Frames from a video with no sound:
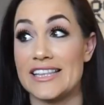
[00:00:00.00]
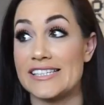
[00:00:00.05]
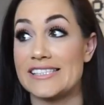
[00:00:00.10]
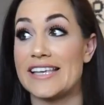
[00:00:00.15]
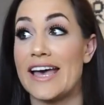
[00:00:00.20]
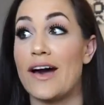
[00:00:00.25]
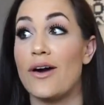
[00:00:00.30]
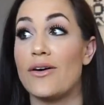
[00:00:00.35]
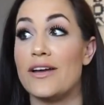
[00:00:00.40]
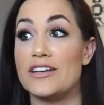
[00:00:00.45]

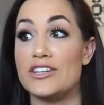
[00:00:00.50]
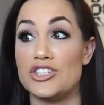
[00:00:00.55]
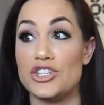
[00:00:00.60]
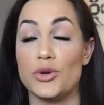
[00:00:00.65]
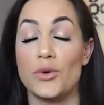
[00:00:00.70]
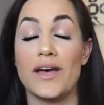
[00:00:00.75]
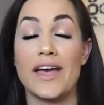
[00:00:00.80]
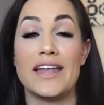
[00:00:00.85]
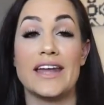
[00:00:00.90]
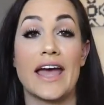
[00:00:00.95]
this out and
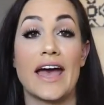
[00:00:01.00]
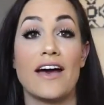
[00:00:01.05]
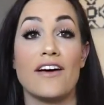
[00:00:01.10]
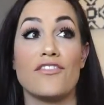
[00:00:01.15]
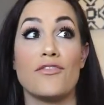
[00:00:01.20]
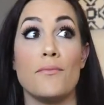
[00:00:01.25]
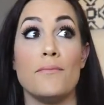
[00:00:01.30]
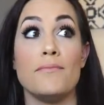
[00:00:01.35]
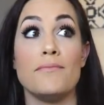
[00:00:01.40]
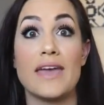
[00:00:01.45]
do it and
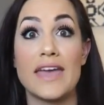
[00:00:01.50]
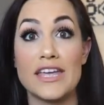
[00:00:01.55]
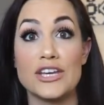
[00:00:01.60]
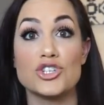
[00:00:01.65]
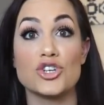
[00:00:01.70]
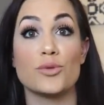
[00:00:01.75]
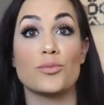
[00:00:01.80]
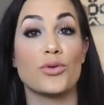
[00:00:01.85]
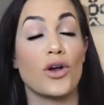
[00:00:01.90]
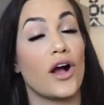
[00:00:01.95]
have
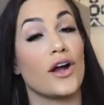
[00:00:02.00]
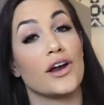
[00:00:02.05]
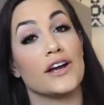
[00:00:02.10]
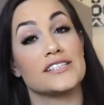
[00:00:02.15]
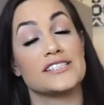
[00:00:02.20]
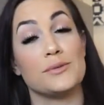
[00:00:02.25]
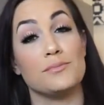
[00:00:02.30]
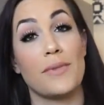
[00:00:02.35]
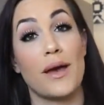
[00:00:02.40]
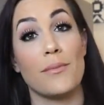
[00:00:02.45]
major
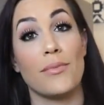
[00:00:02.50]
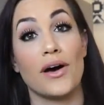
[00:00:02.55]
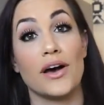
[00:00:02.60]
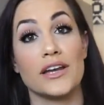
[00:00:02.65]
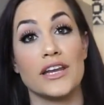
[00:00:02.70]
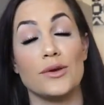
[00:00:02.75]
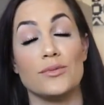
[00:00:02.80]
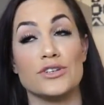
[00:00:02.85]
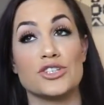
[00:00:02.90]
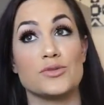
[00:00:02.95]
progress in my
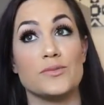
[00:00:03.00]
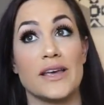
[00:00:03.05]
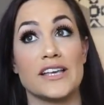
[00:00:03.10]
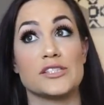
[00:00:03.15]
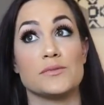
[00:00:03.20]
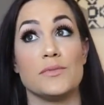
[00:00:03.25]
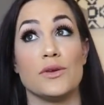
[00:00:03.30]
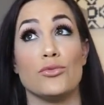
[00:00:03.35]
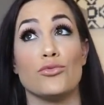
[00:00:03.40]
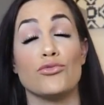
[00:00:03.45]
body, which
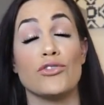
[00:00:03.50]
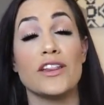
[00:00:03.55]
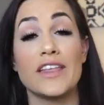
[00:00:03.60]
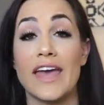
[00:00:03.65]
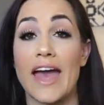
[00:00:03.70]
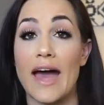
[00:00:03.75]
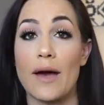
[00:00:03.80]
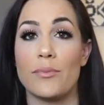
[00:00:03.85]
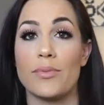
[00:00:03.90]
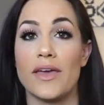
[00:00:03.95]
makes me
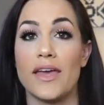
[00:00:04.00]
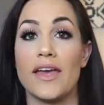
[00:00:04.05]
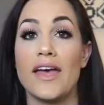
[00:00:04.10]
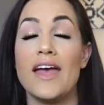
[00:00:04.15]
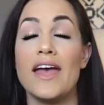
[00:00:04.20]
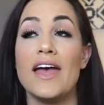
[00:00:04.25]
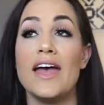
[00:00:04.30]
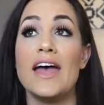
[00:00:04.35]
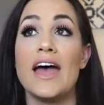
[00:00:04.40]
really happy.